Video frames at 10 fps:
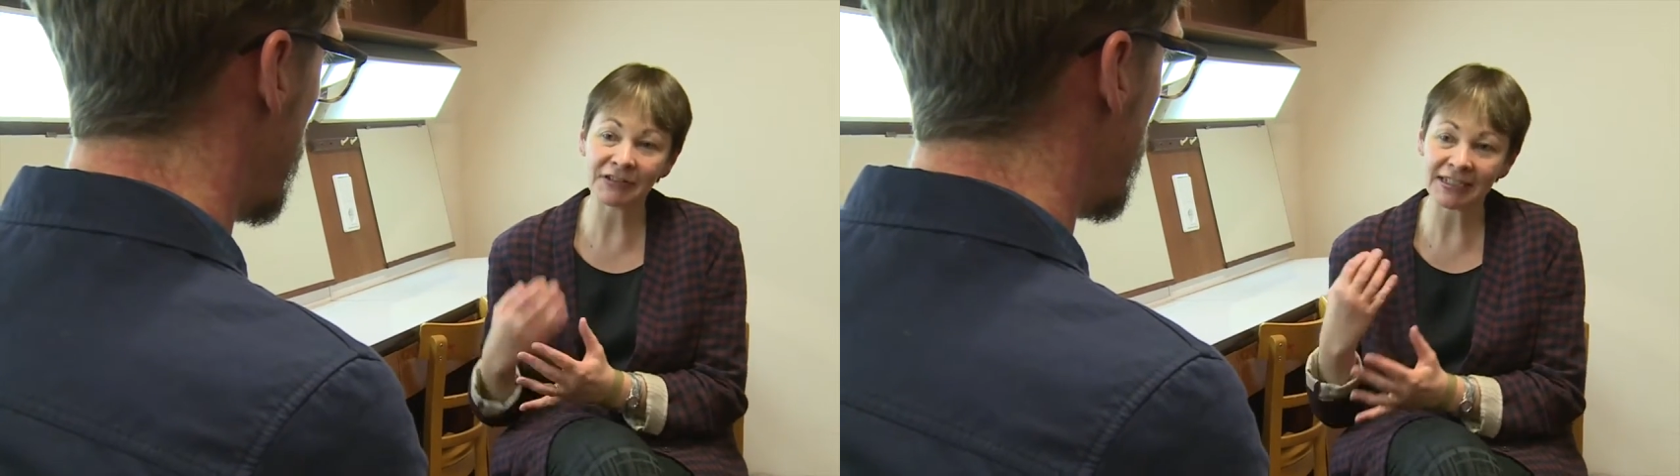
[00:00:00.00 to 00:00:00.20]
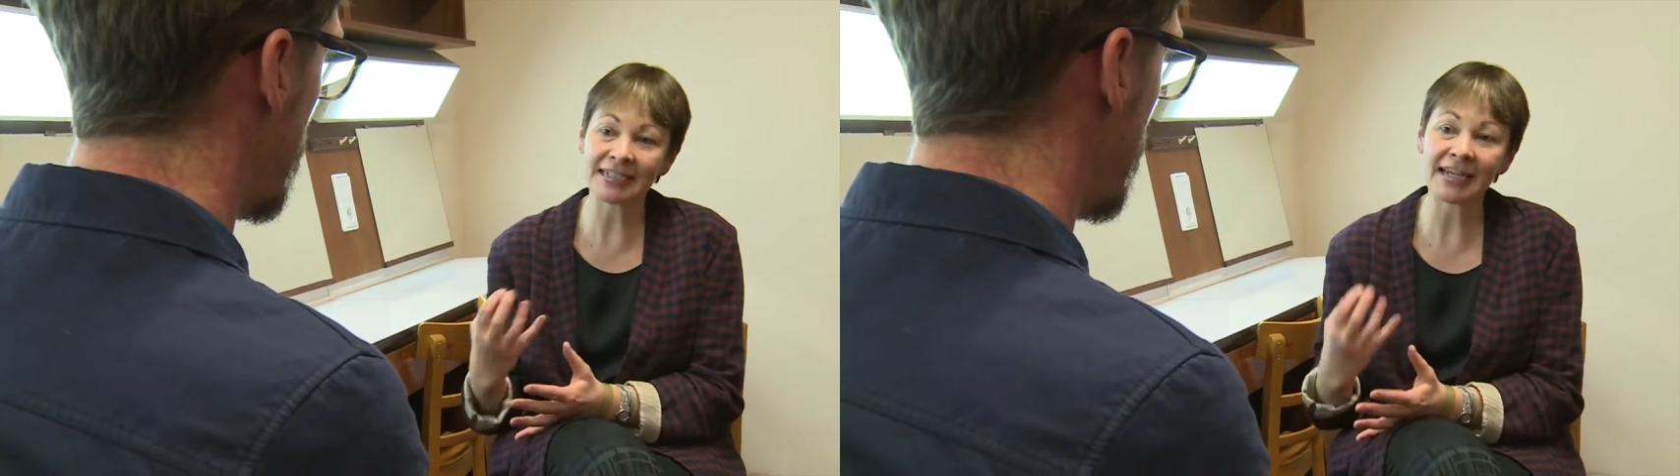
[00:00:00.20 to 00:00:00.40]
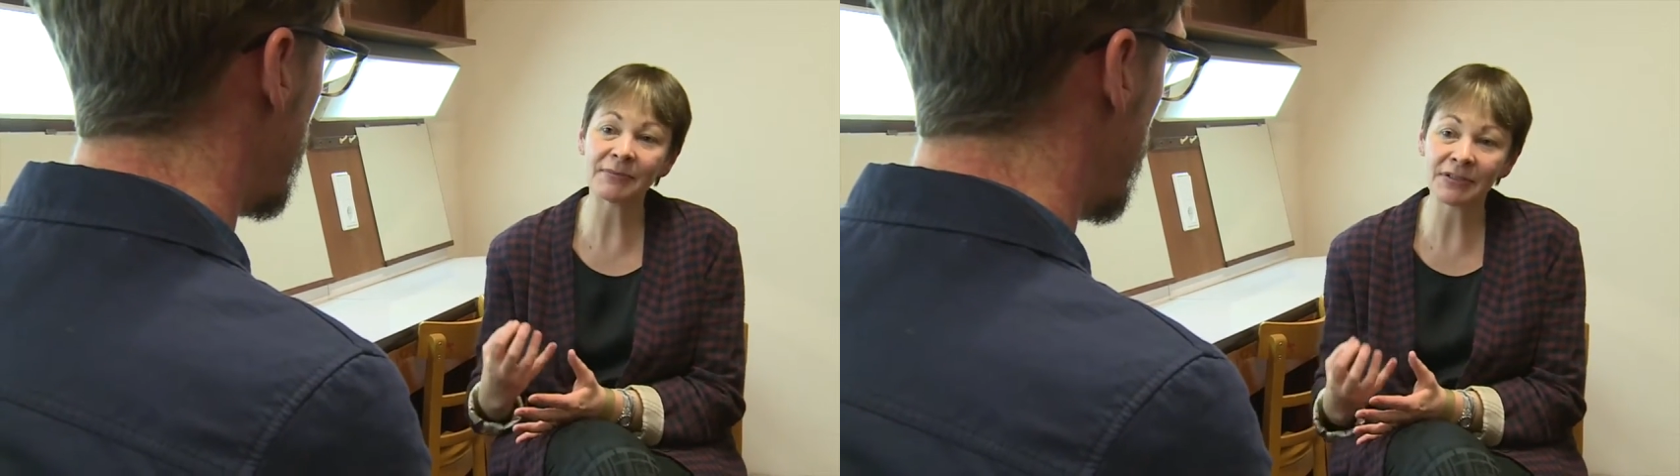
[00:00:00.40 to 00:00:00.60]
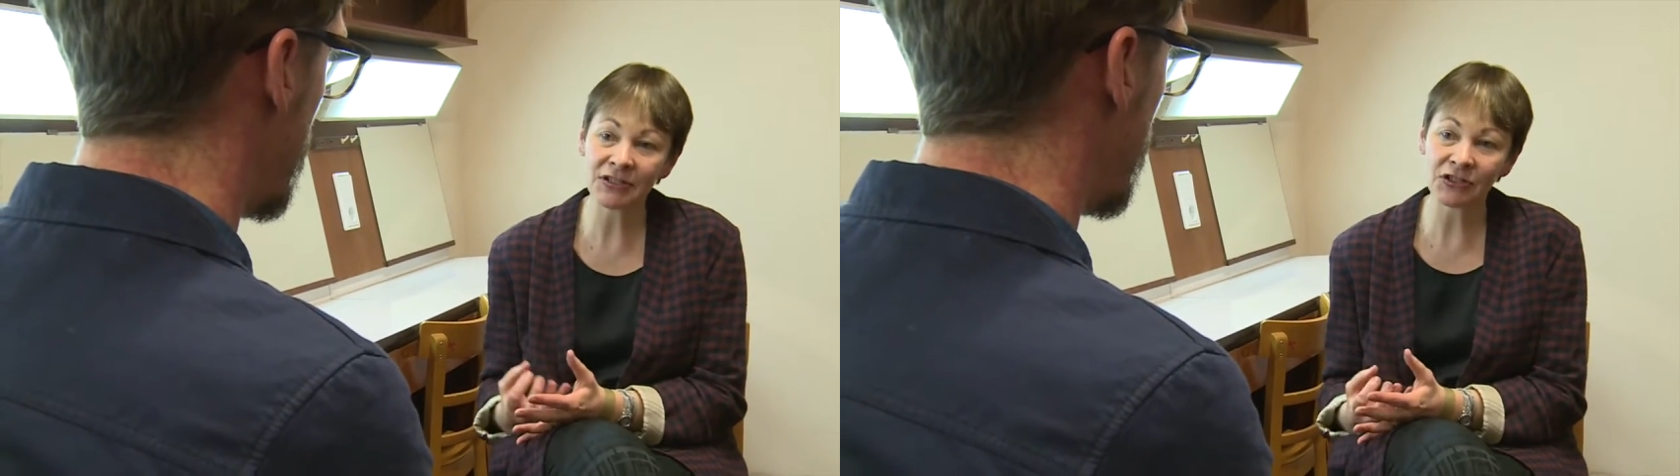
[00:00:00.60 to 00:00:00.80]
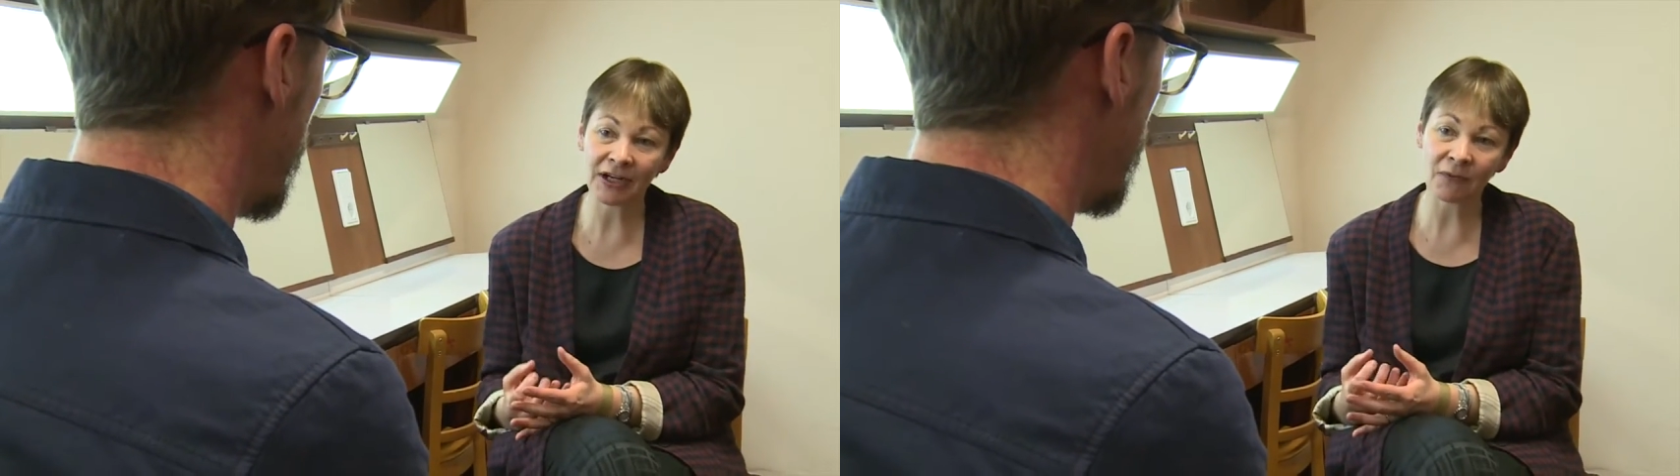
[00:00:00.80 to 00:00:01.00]
and to
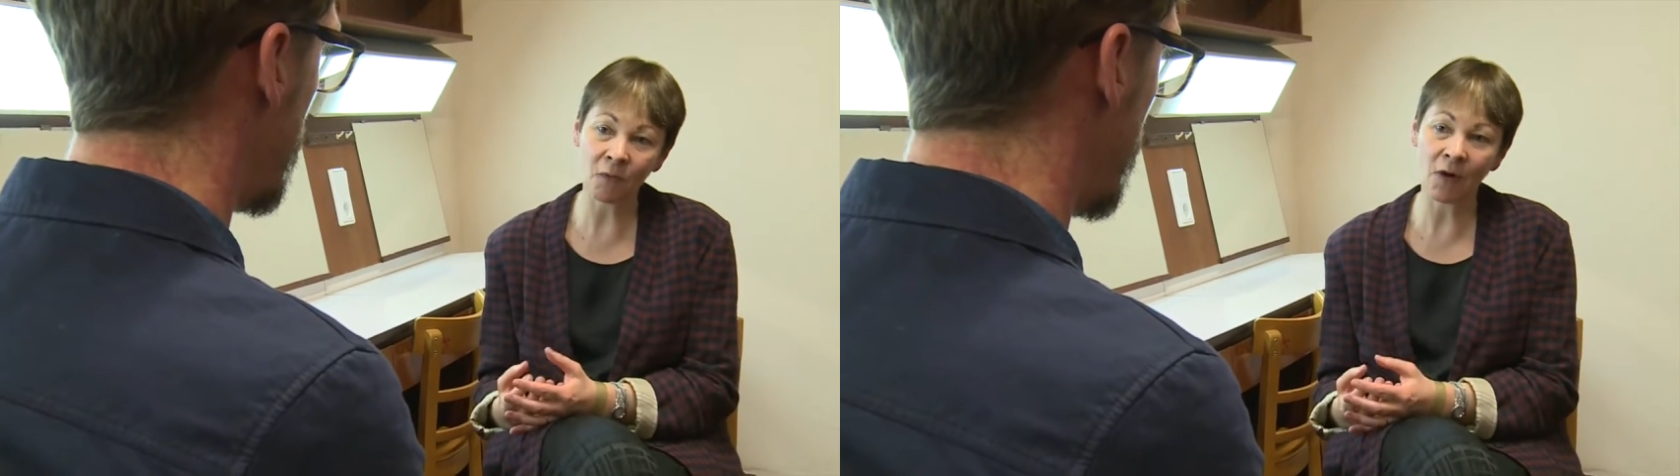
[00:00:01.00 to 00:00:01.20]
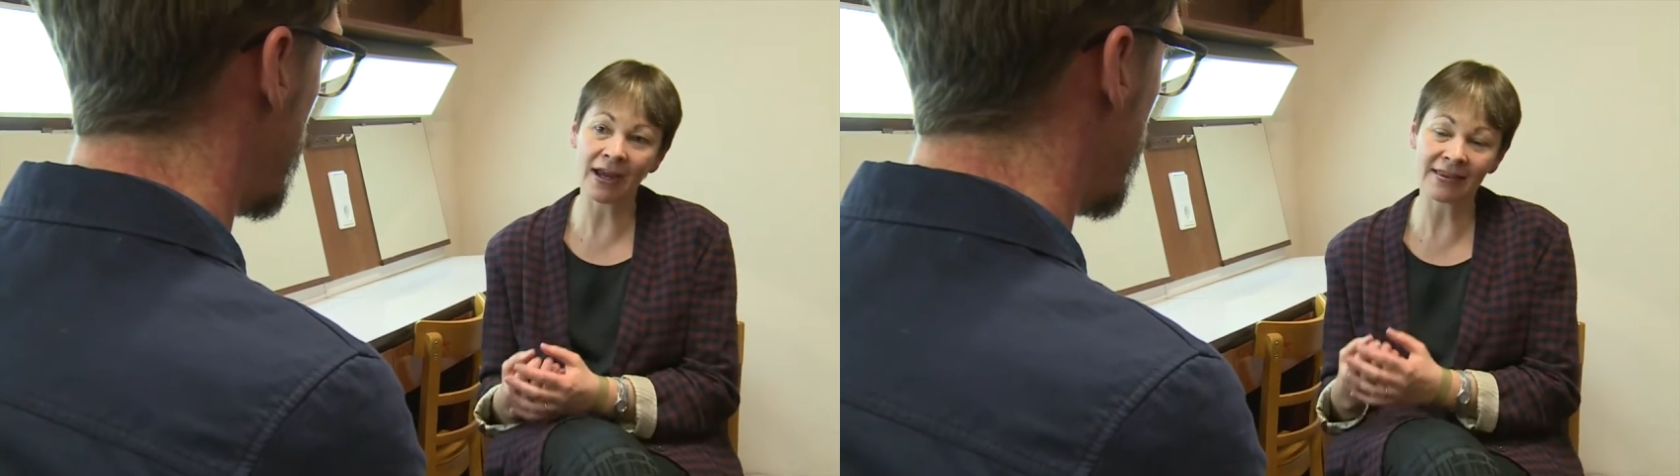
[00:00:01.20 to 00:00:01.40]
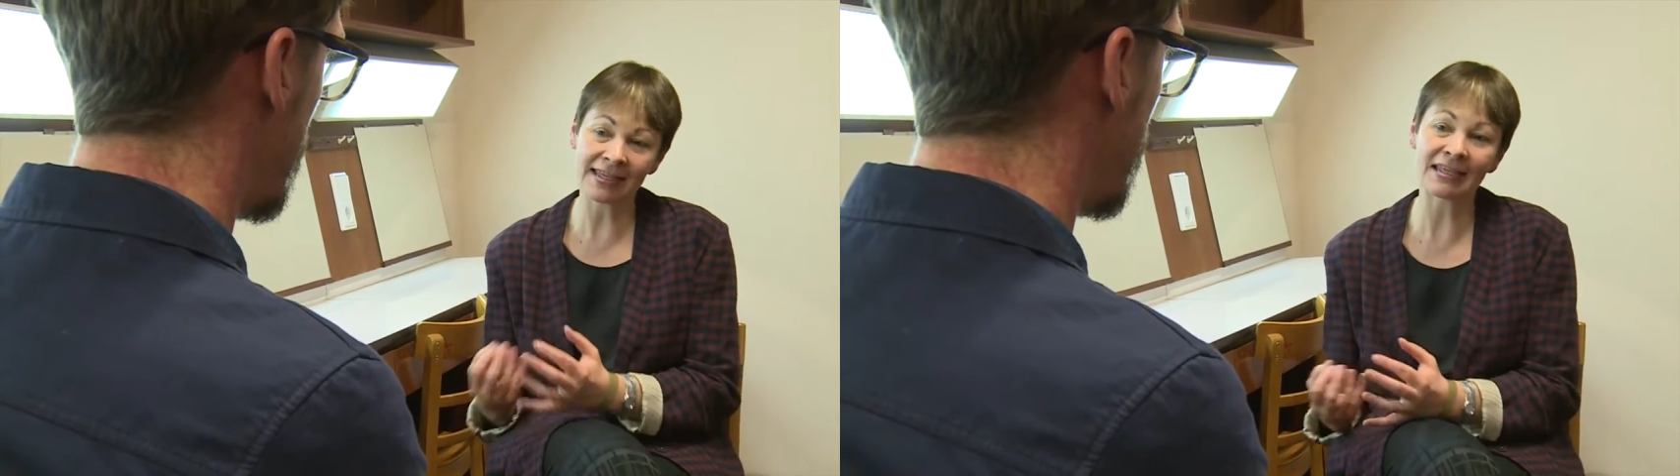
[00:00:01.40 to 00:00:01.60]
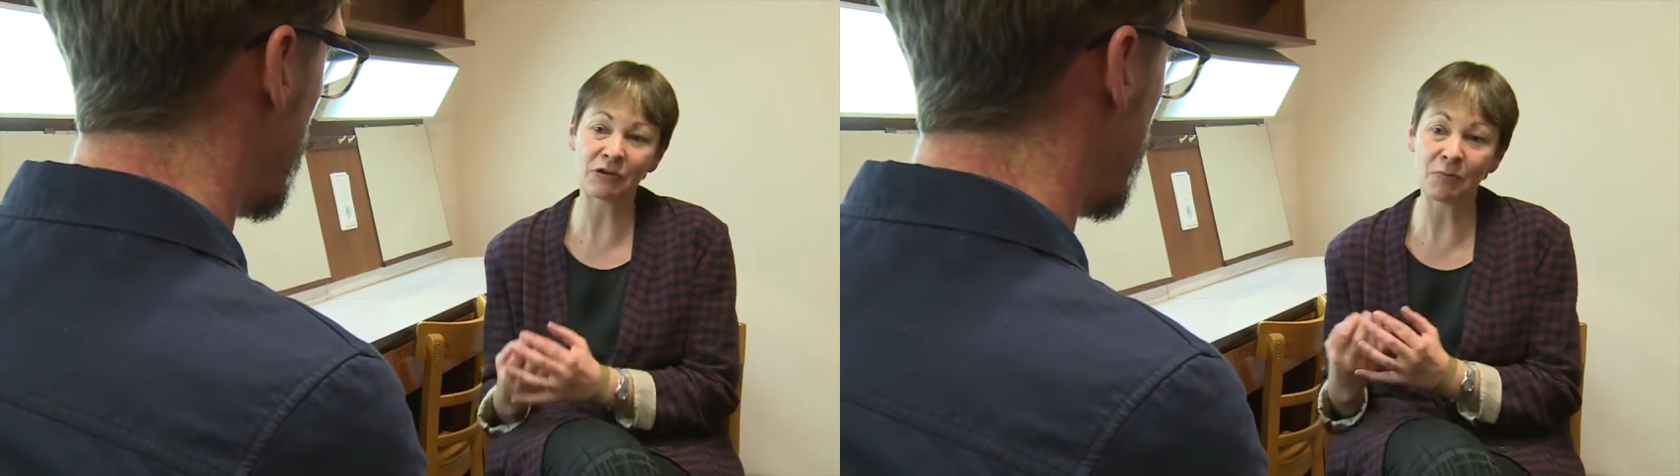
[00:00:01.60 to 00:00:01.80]
demonstrate why the EU